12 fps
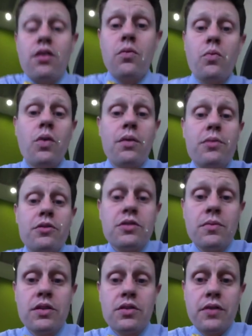know one
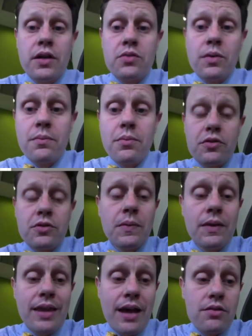person with Tourette's, one person
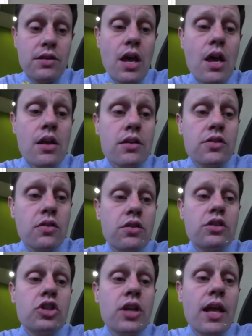without. So
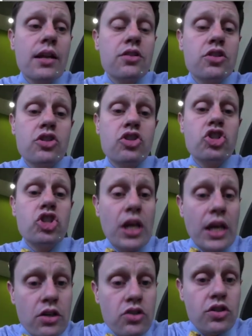the genetics just
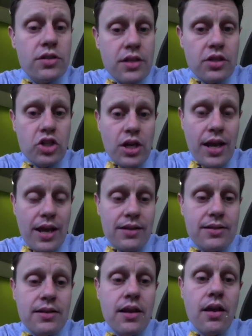changes the
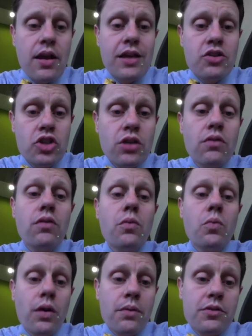chance in general,
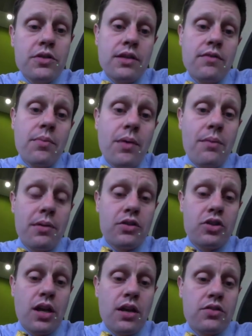1% of the
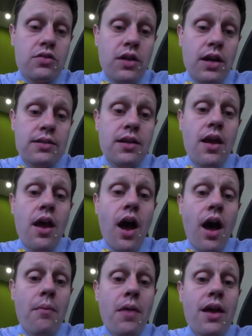population has Tourette's.
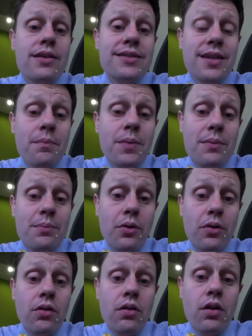Um, some
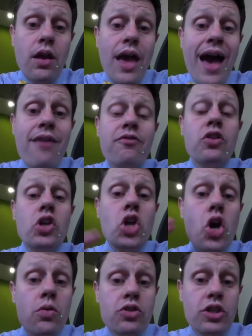people have
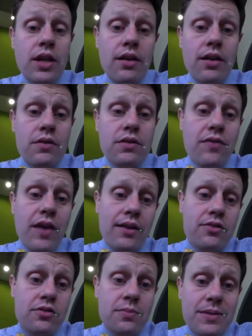no genetic risk
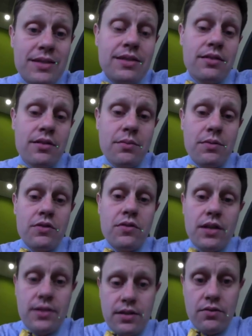factors but still end up with
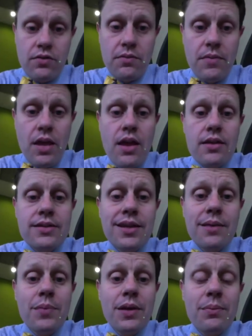Tourette's syndrome.
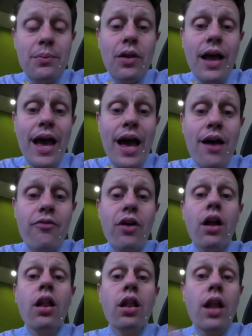Some people have
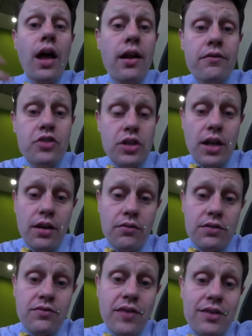a lot of genetic
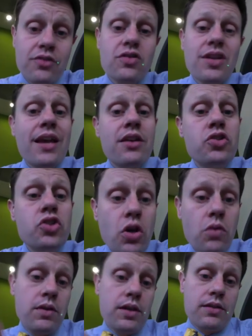risk factors and
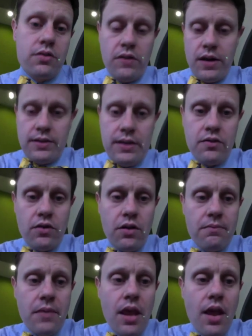don't get Tourette's
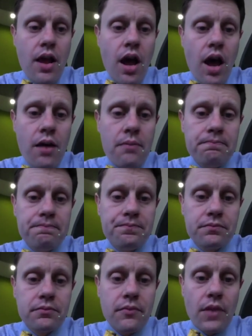syndrome. Um,
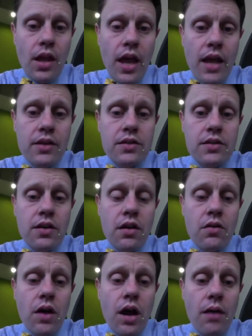and
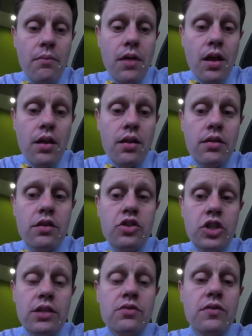so um, the
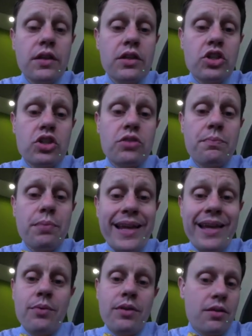genes really just
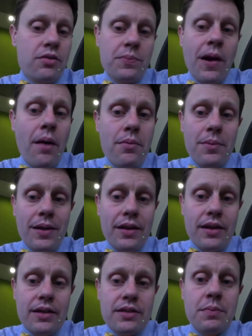play with those
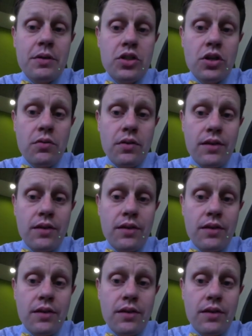probabilities but don't